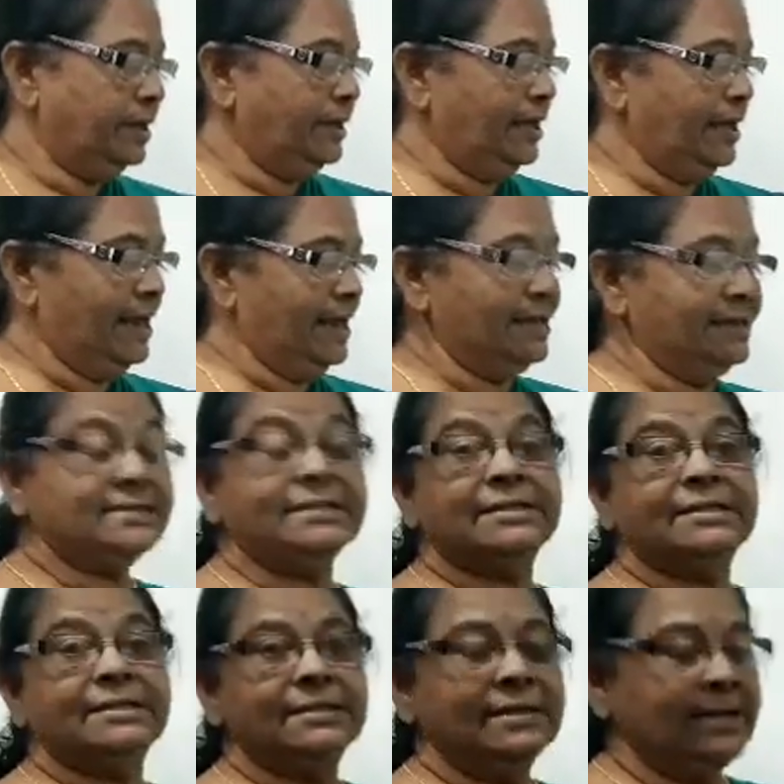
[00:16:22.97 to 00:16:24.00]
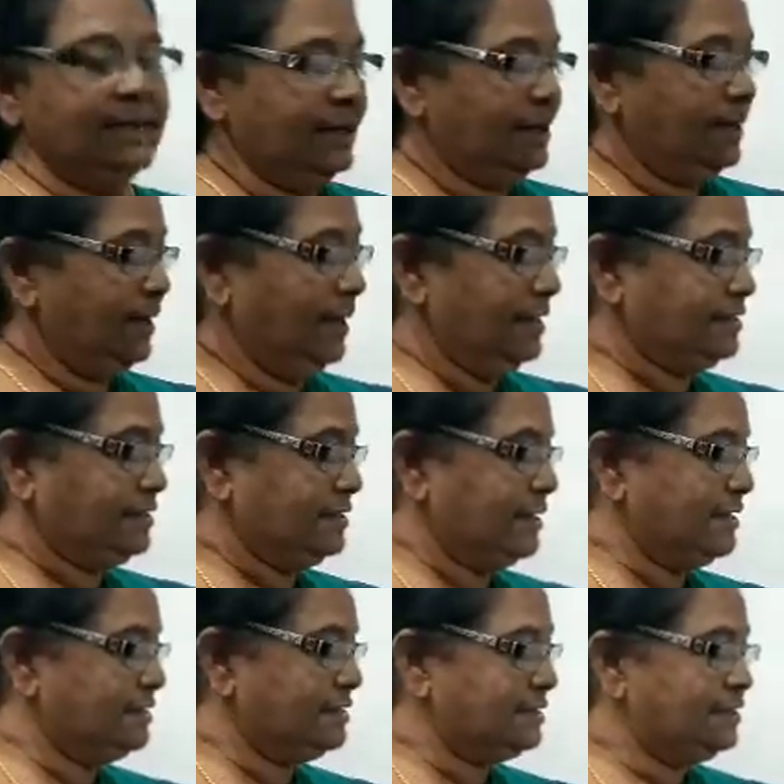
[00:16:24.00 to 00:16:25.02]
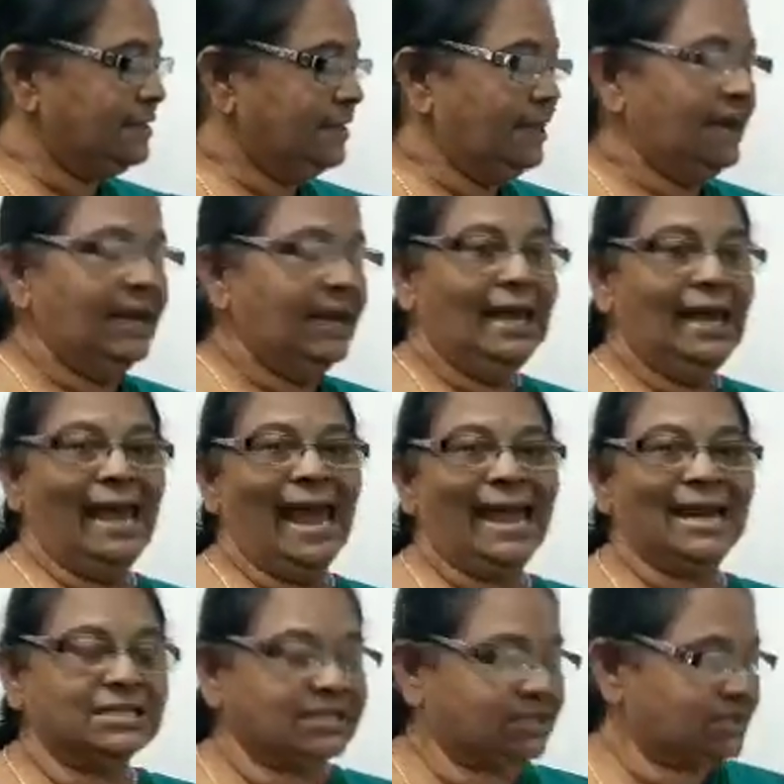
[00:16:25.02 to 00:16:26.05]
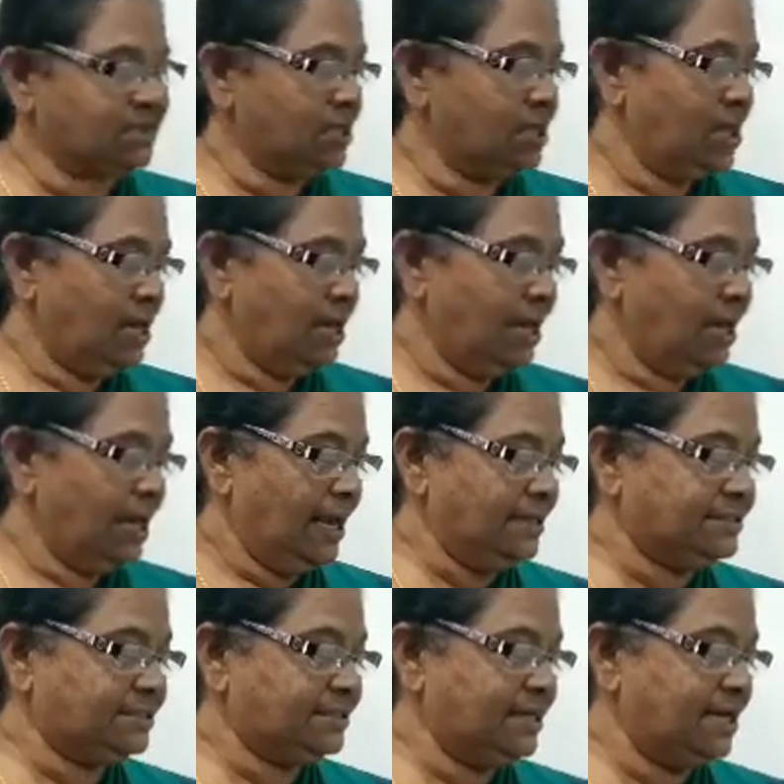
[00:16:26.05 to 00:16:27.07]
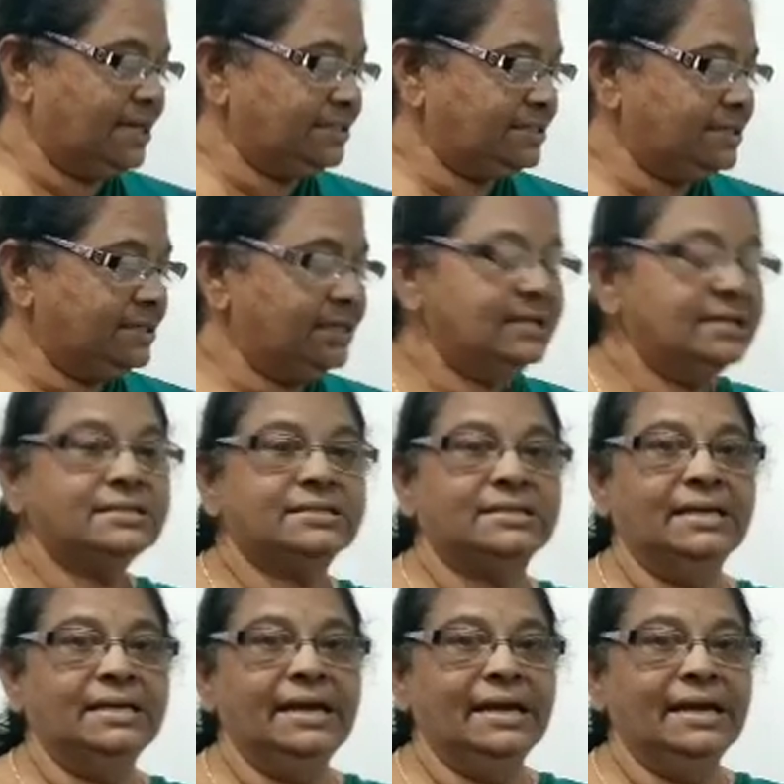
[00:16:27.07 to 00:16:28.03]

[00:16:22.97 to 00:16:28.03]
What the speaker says: Yes, ss, x, sh, ch